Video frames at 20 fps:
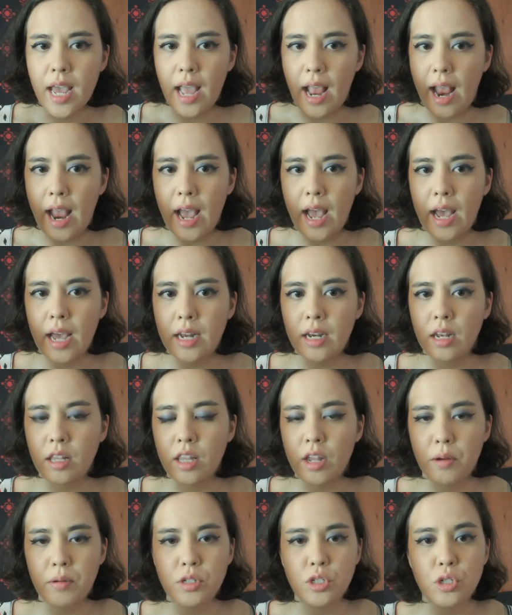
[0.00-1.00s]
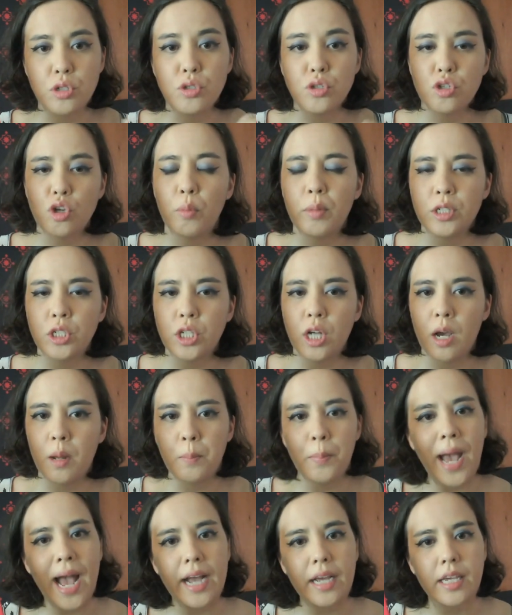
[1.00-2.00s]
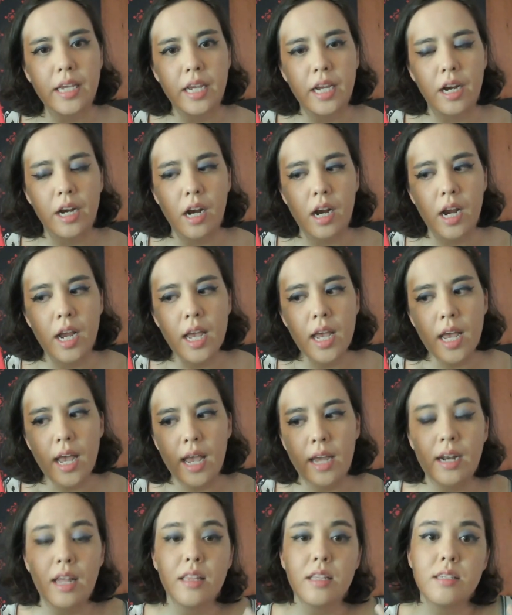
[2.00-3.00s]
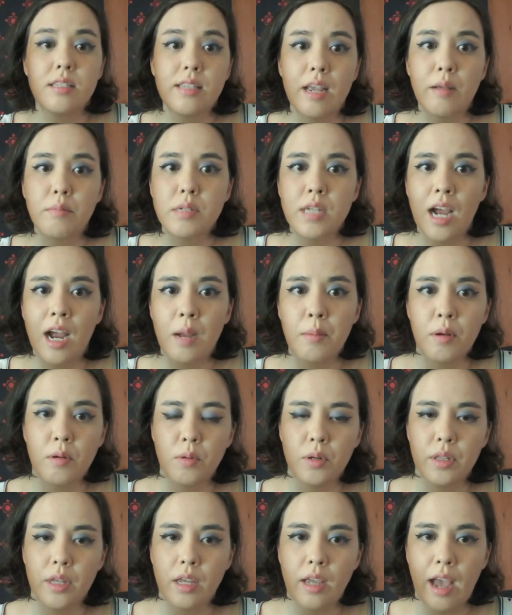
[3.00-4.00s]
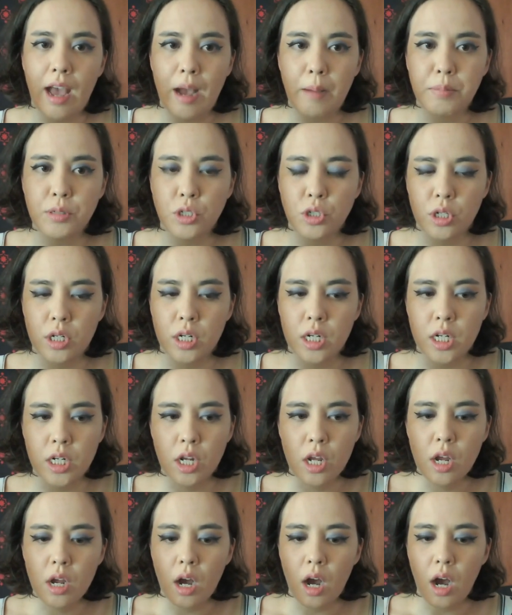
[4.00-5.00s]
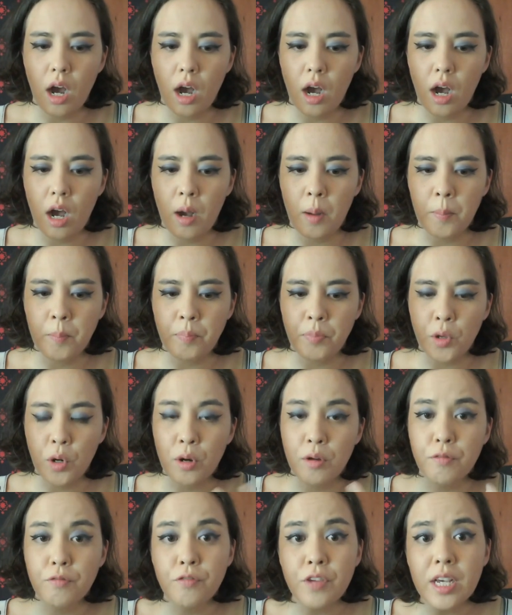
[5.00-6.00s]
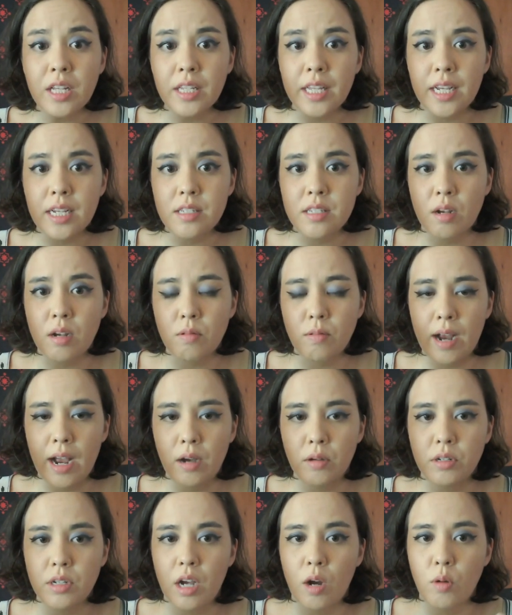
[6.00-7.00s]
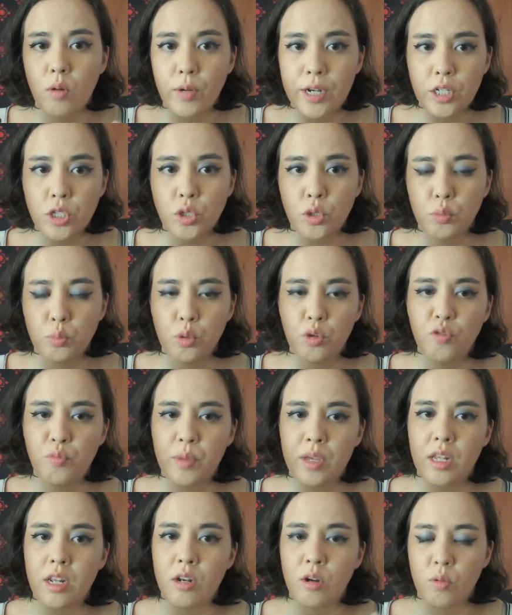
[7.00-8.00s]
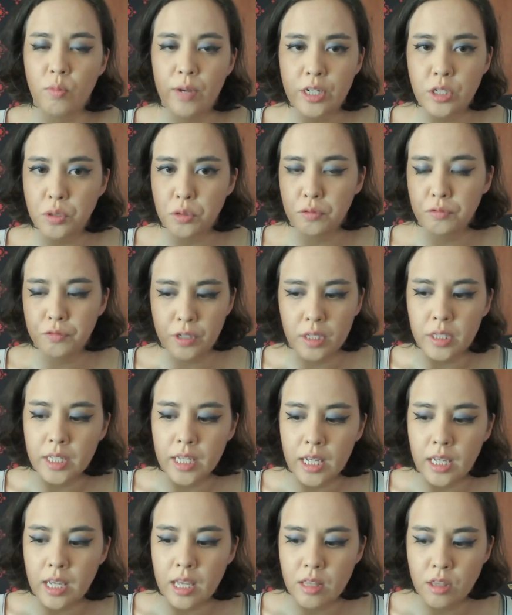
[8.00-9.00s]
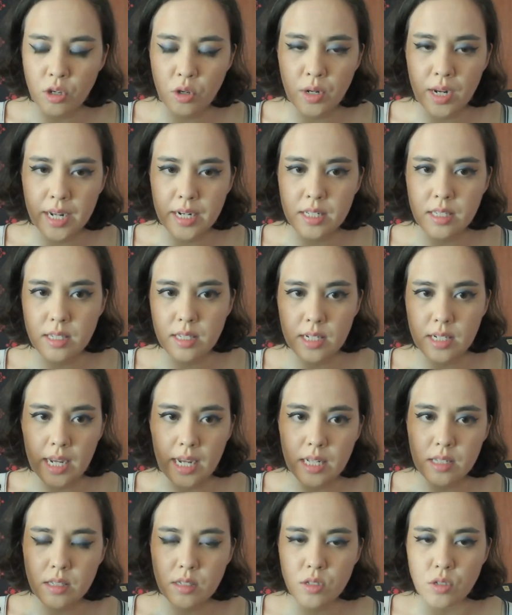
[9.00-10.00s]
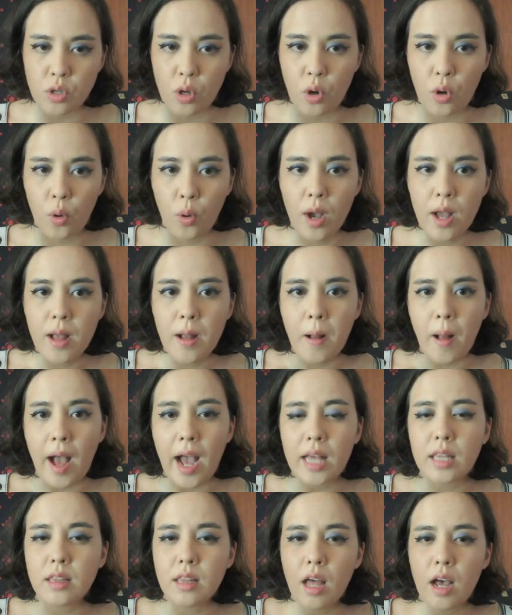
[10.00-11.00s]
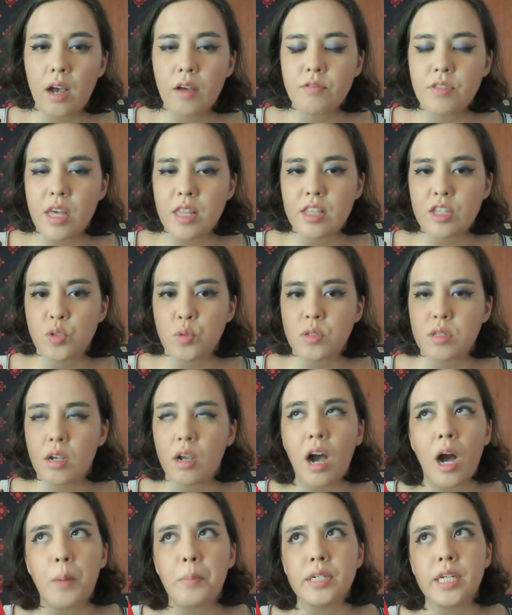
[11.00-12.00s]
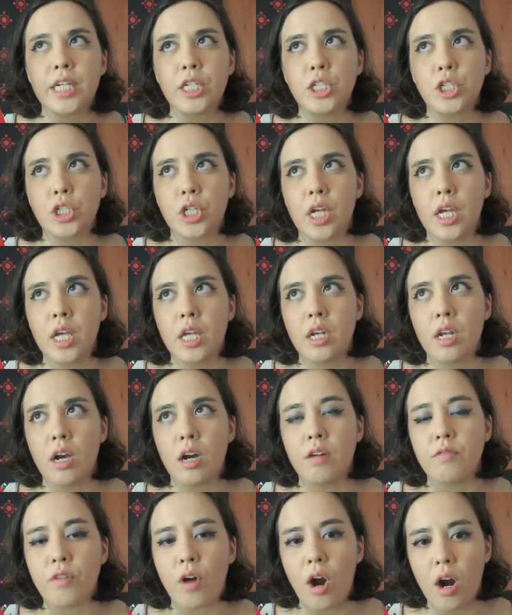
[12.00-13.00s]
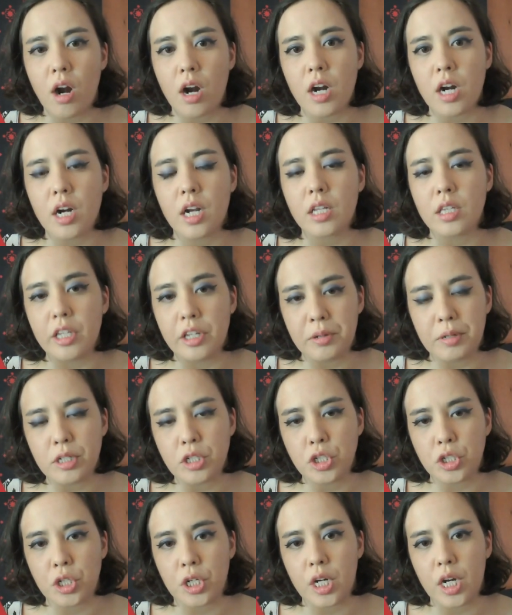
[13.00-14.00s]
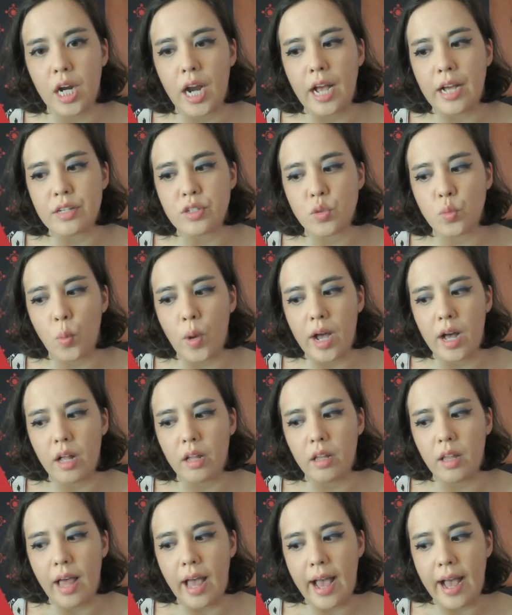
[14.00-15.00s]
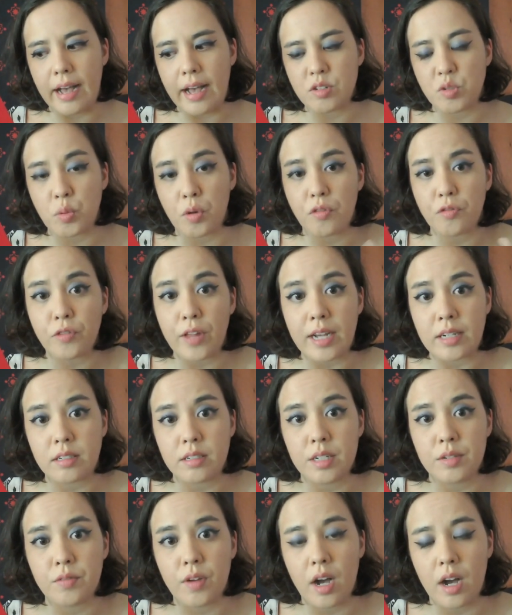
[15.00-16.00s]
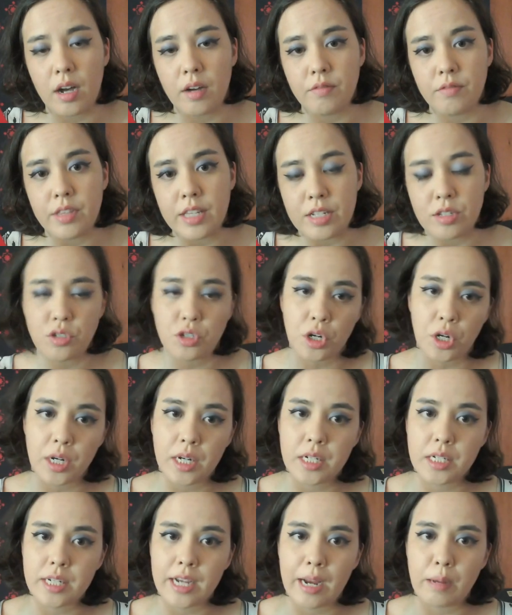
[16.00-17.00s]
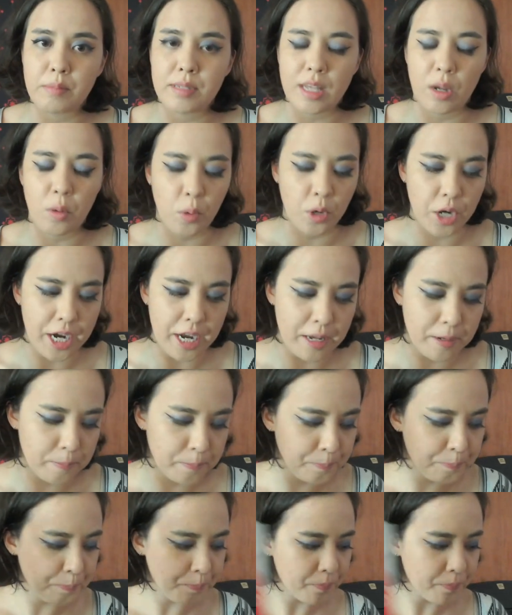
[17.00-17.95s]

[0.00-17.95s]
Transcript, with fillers: And there was just so much to unpack here. And at the same time, it really captured um, her feelings around a racial movement and a racial feeling in the United States. So I love that this was a combination of art, literature, as well as reflective of these current times that we're in.